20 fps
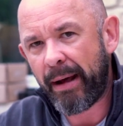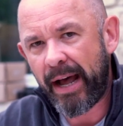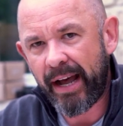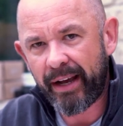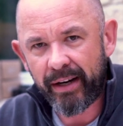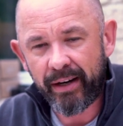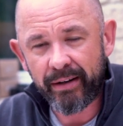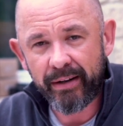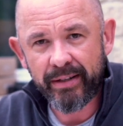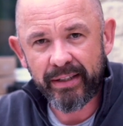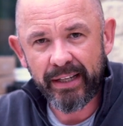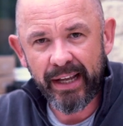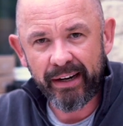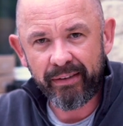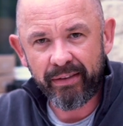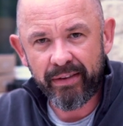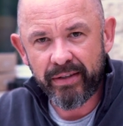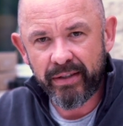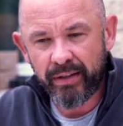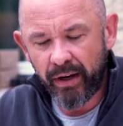back and
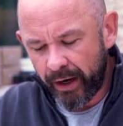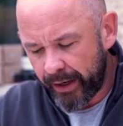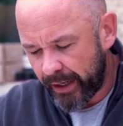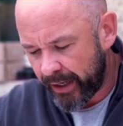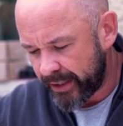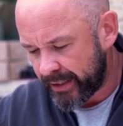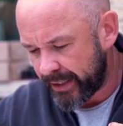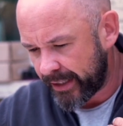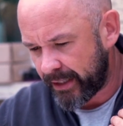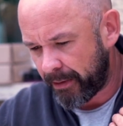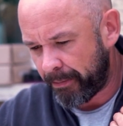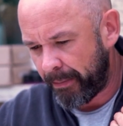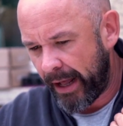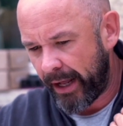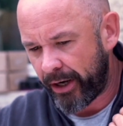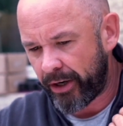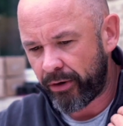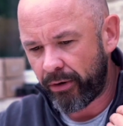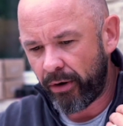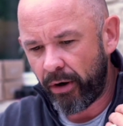understanding the science, it's a
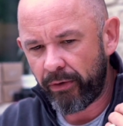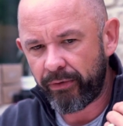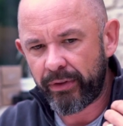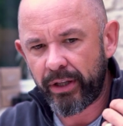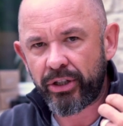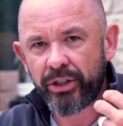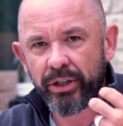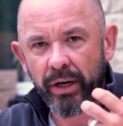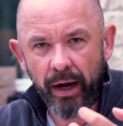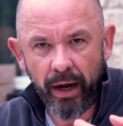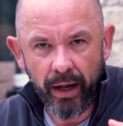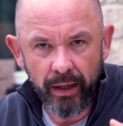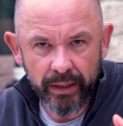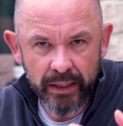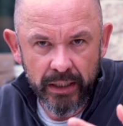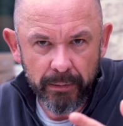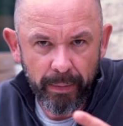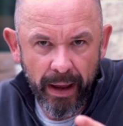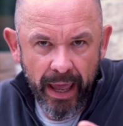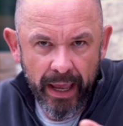matter of the child
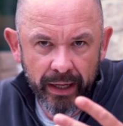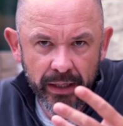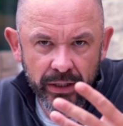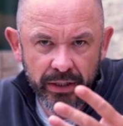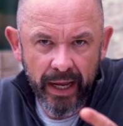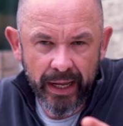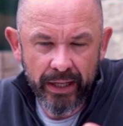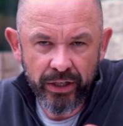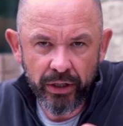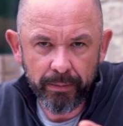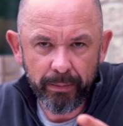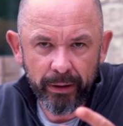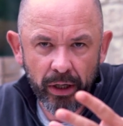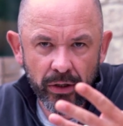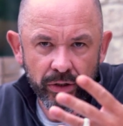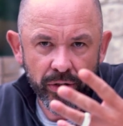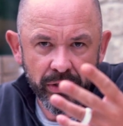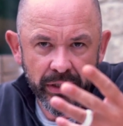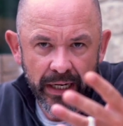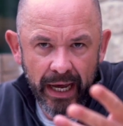is paying attention
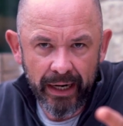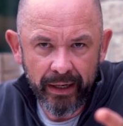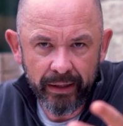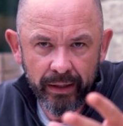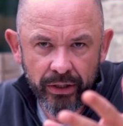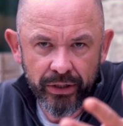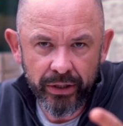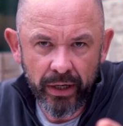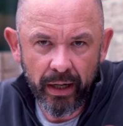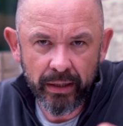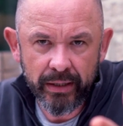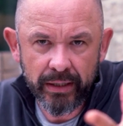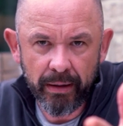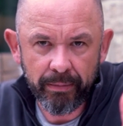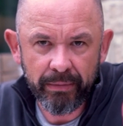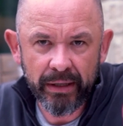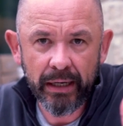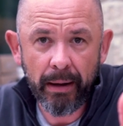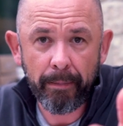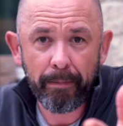because you're telling the child
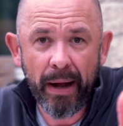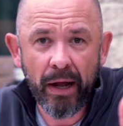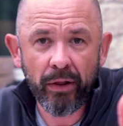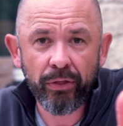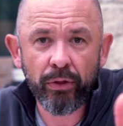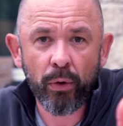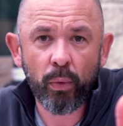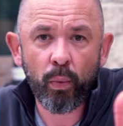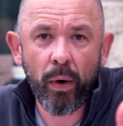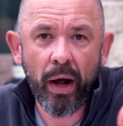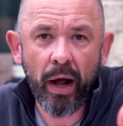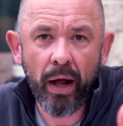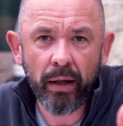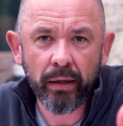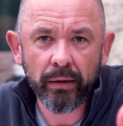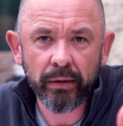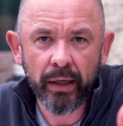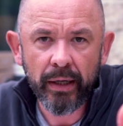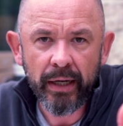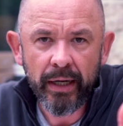something about the
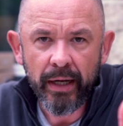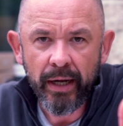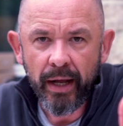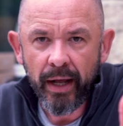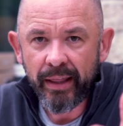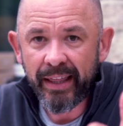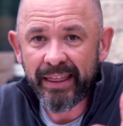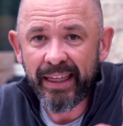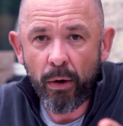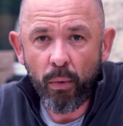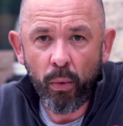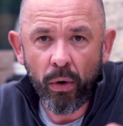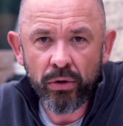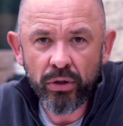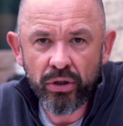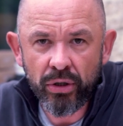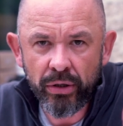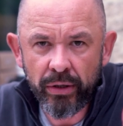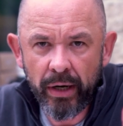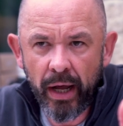world that they
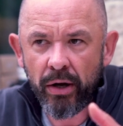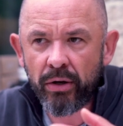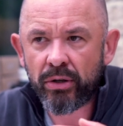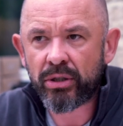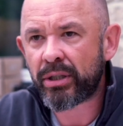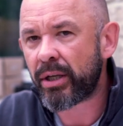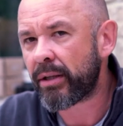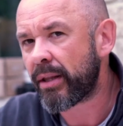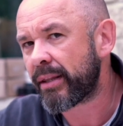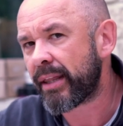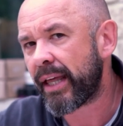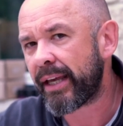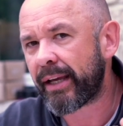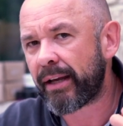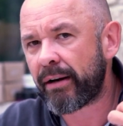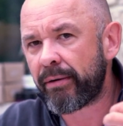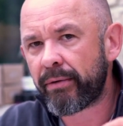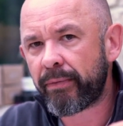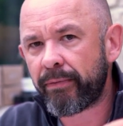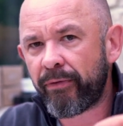want to know so that
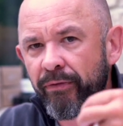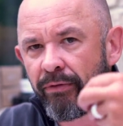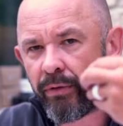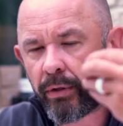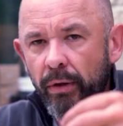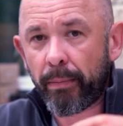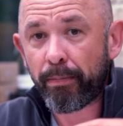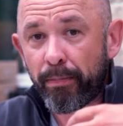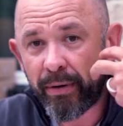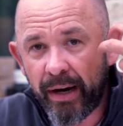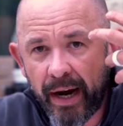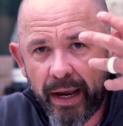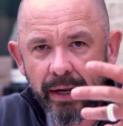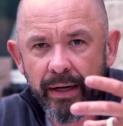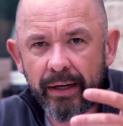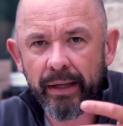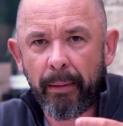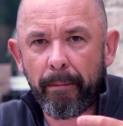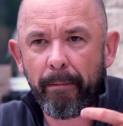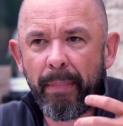the
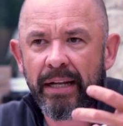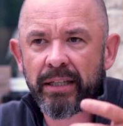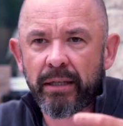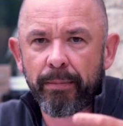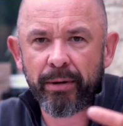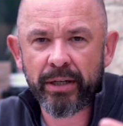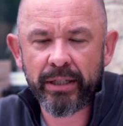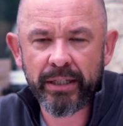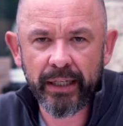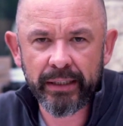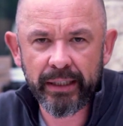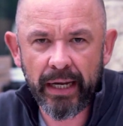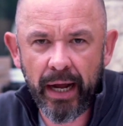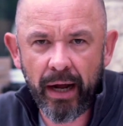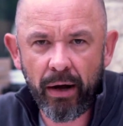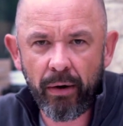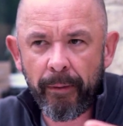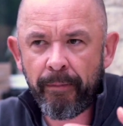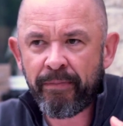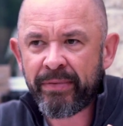brain can better predict
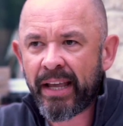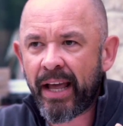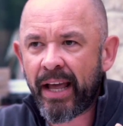how